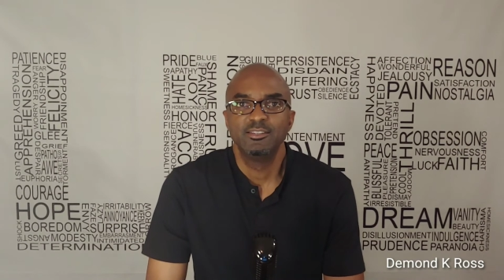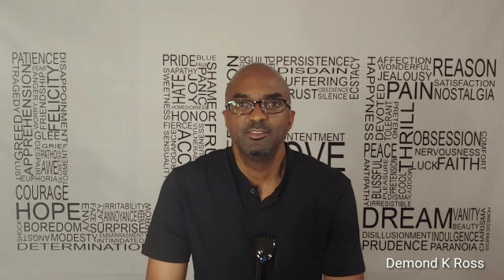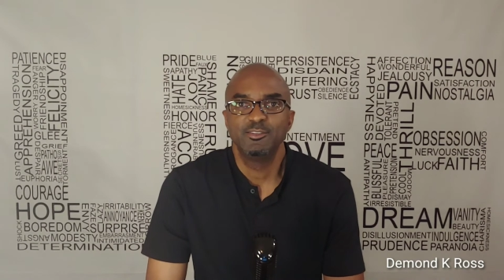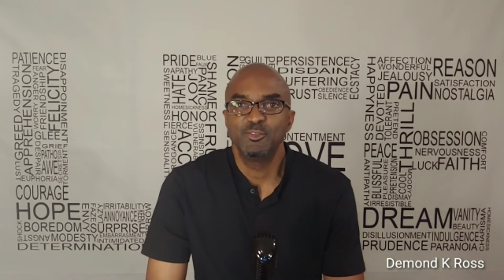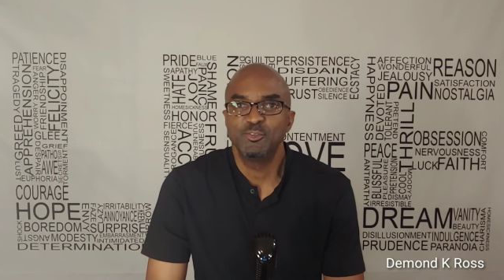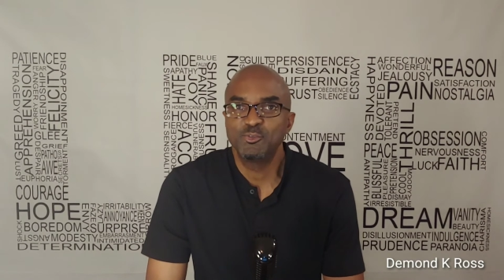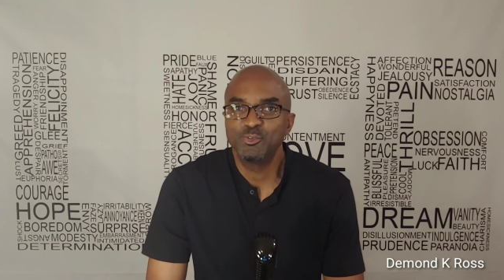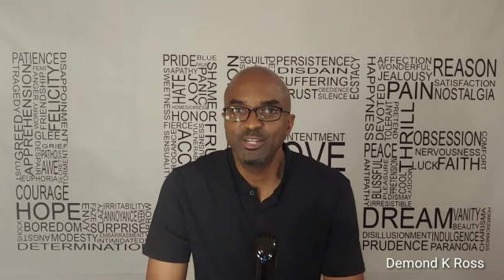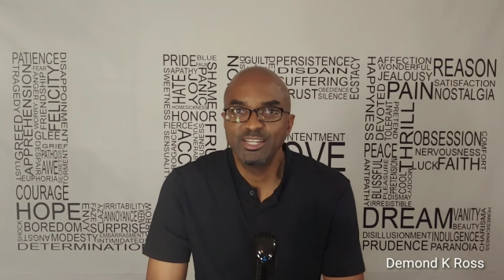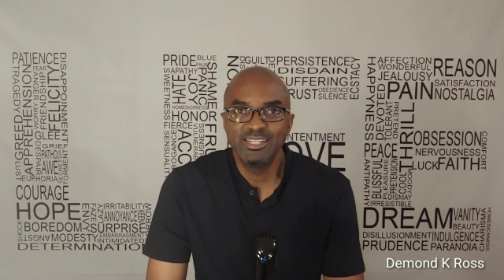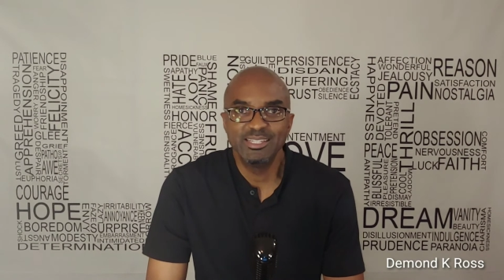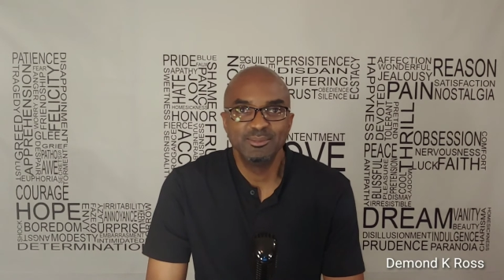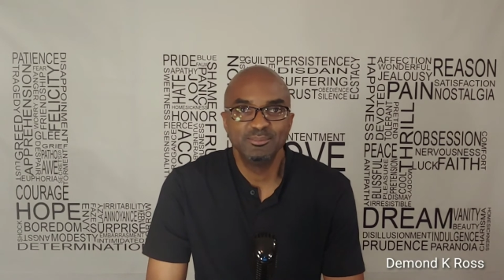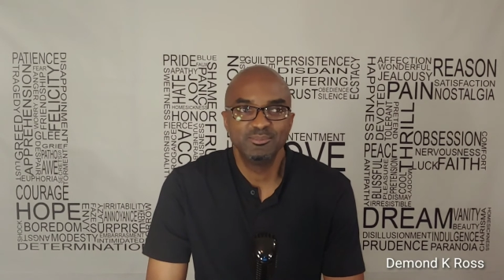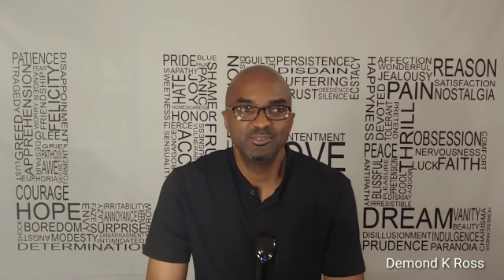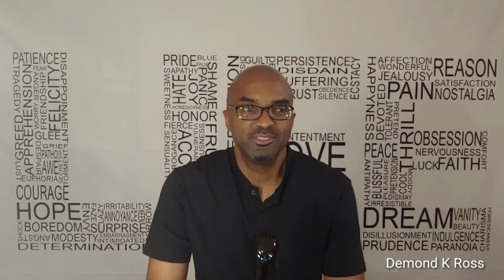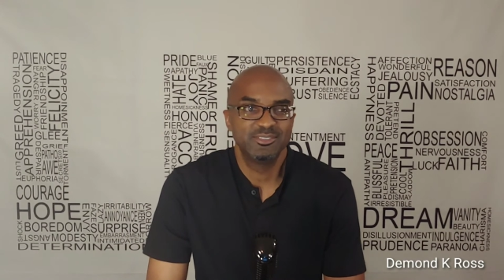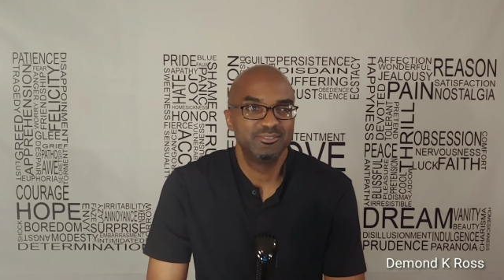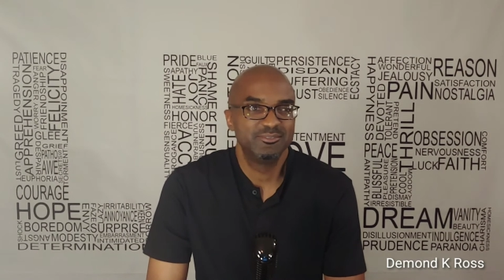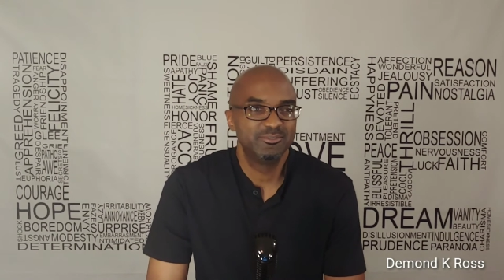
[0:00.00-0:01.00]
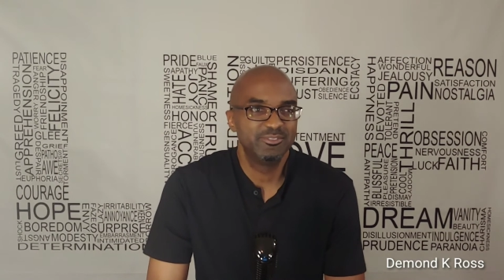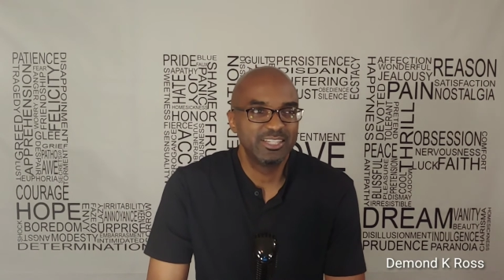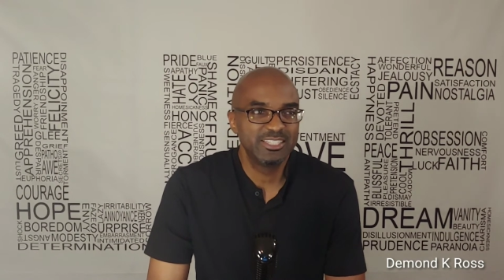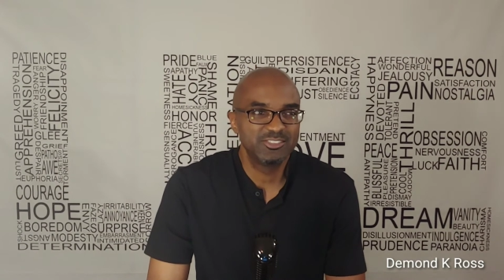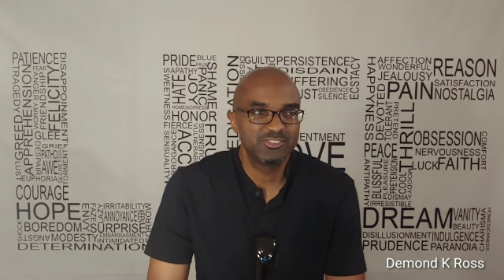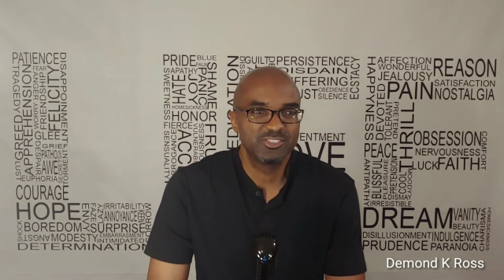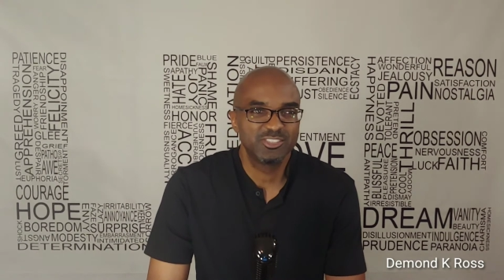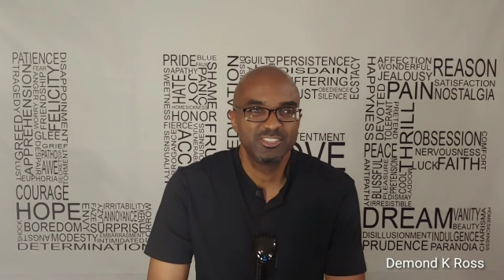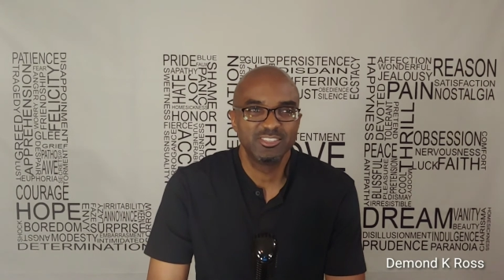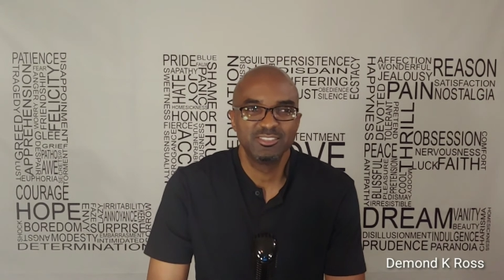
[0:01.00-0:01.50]
the dreams,
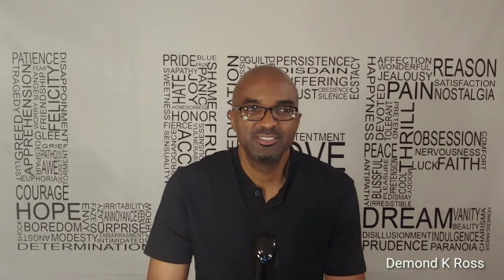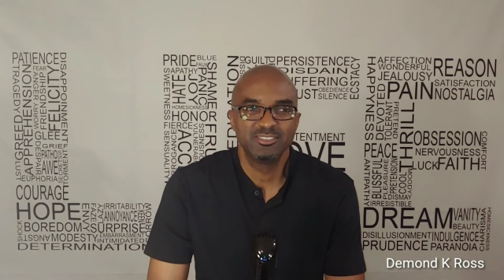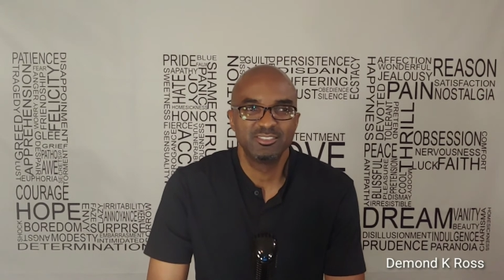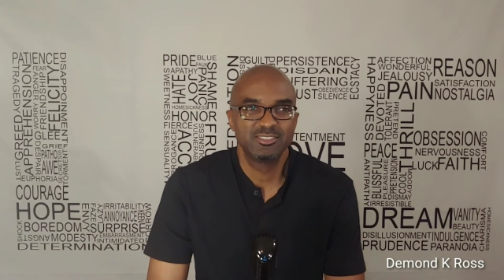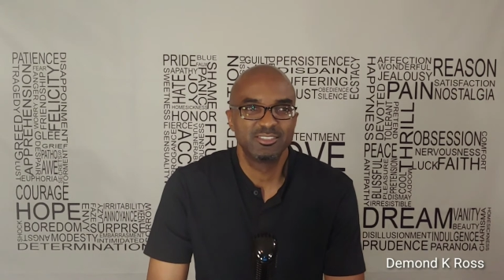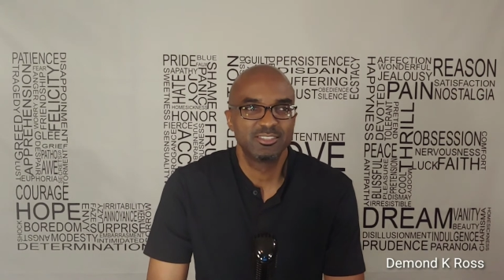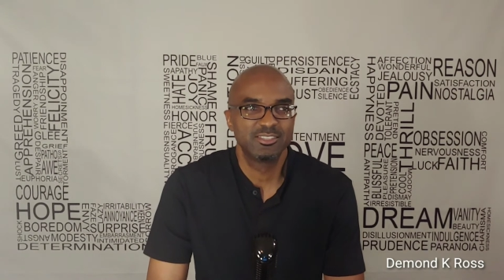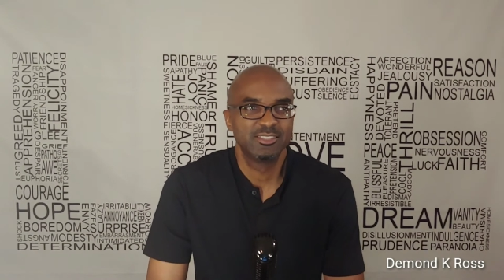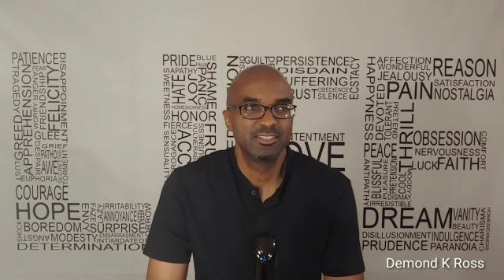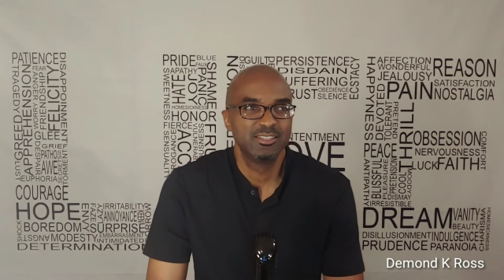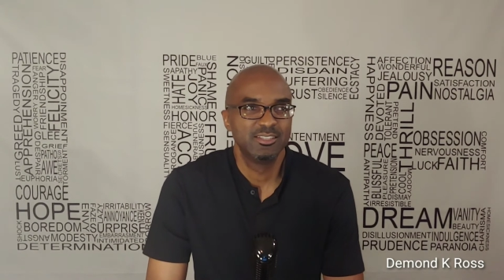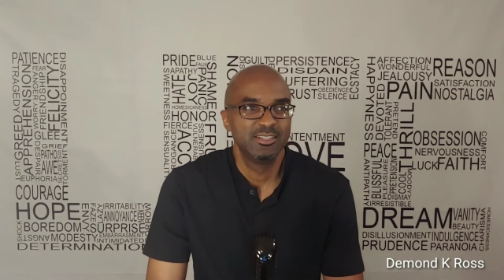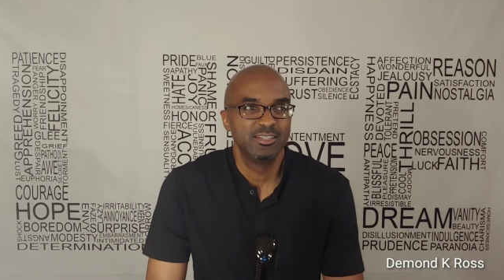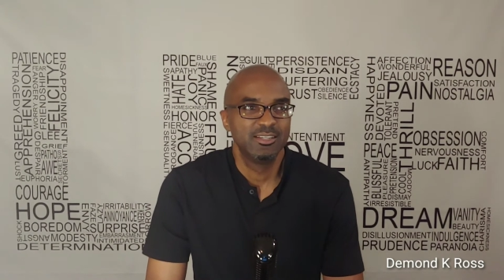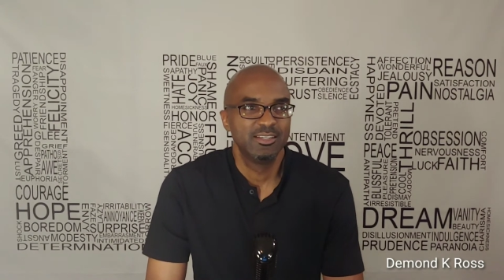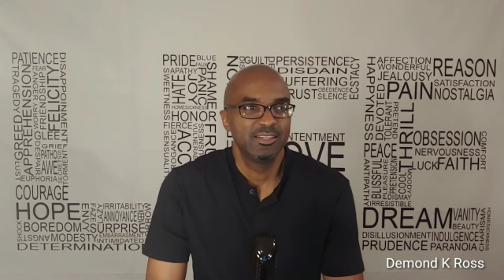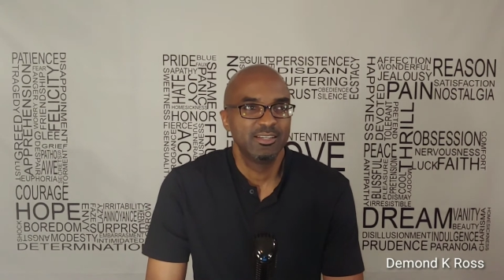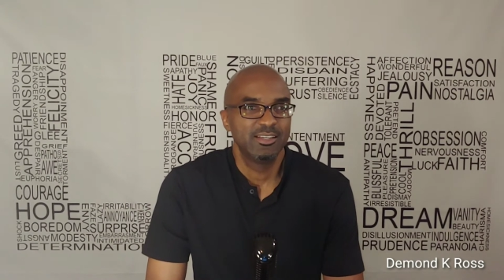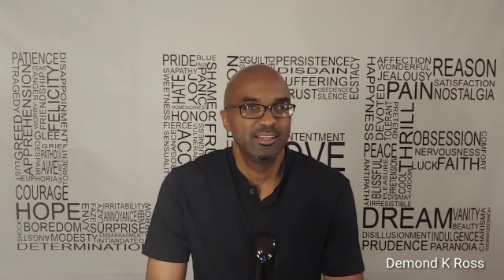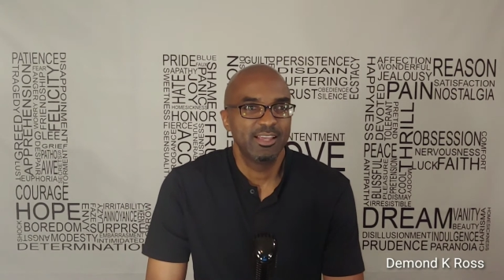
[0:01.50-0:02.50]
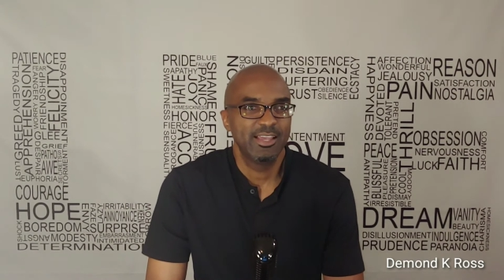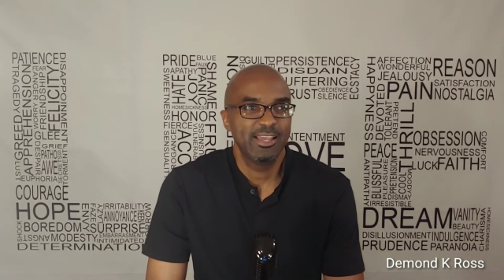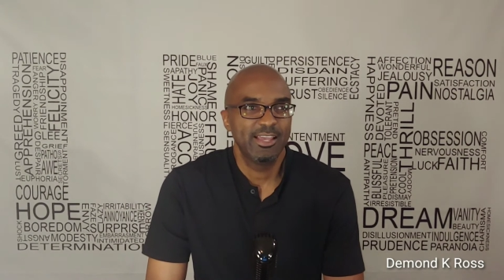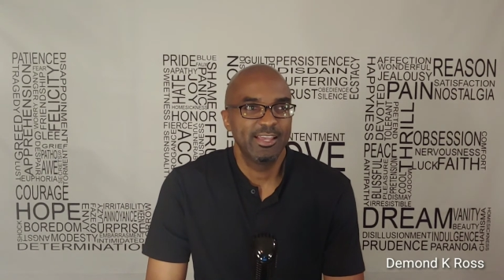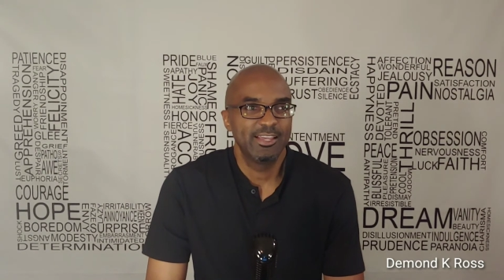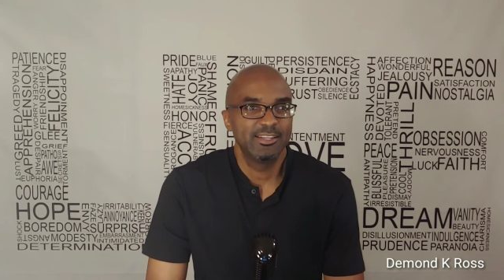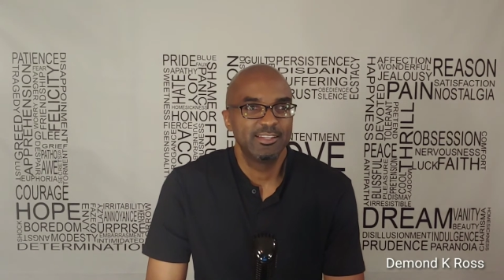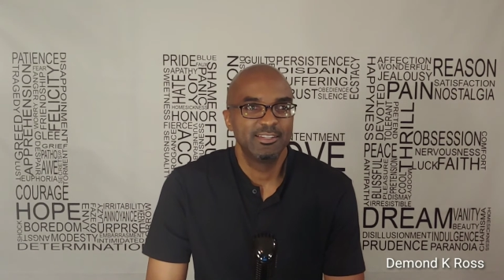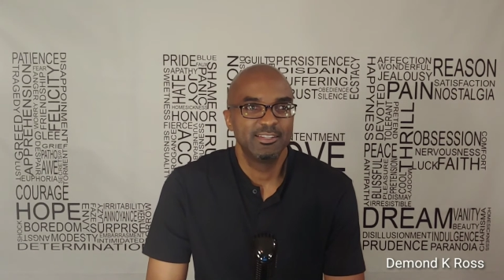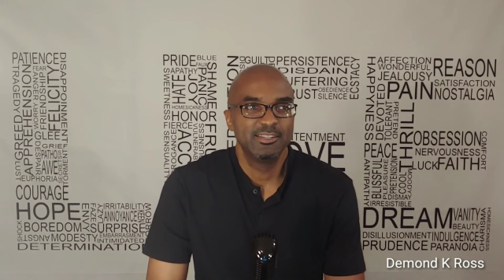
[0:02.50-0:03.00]
inventions,
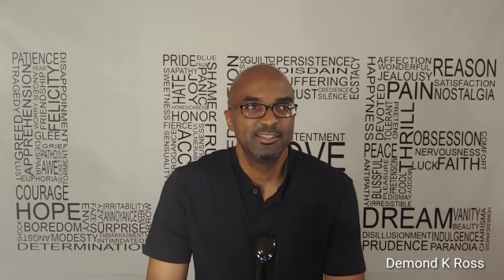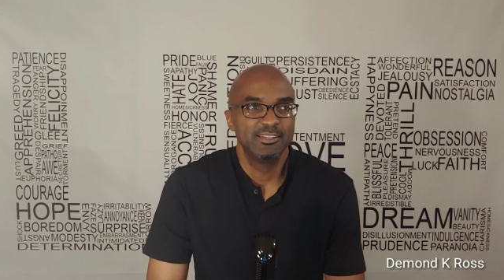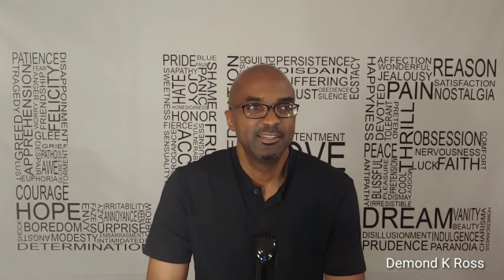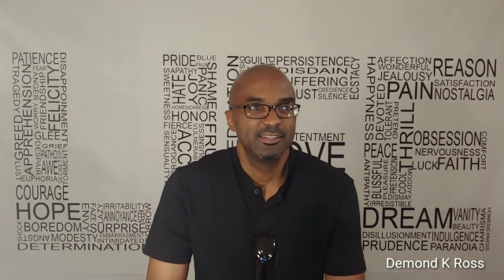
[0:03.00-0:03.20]
and